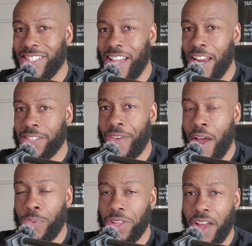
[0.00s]
satisfied
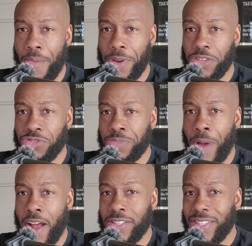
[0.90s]
satisfied with the company's
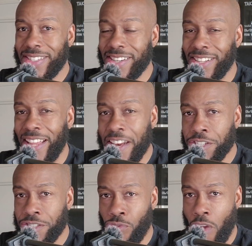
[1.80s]
response to the
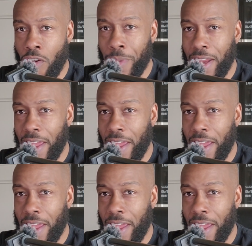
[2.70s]
latest derailment